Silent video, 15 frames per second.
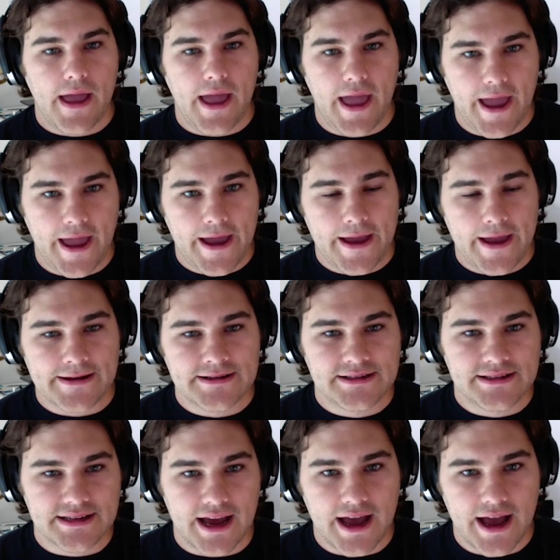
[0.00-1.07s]
And
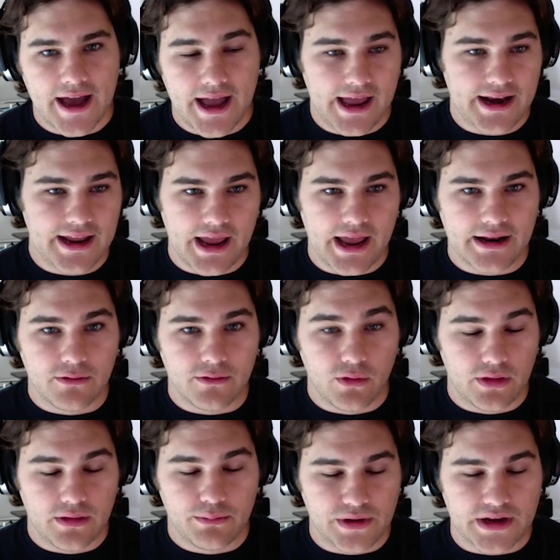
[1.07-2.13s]

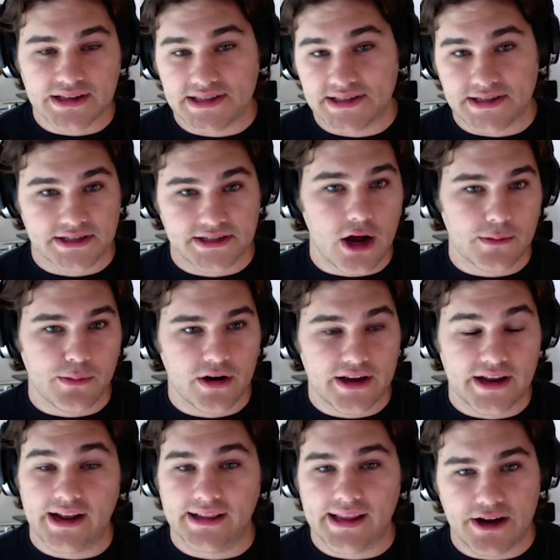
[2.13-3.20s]
because it's a stock
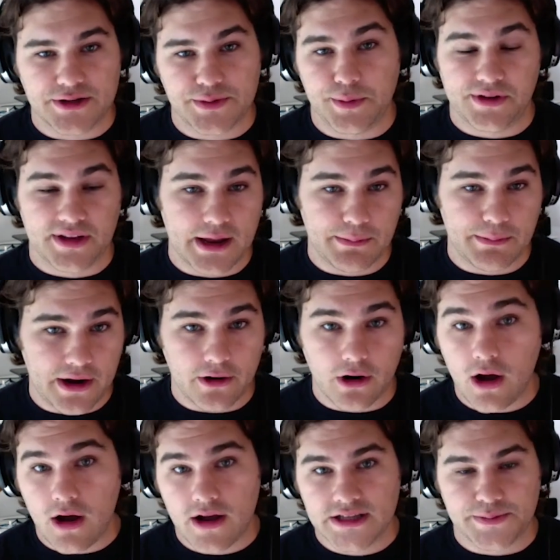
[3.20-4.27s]
market, it allows people to get better
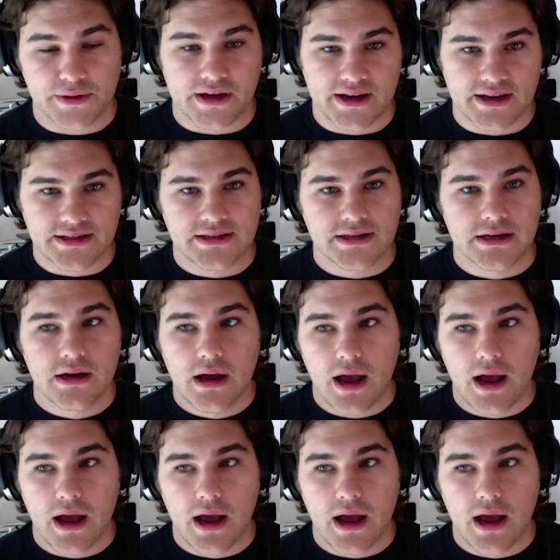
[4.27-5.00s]
odds because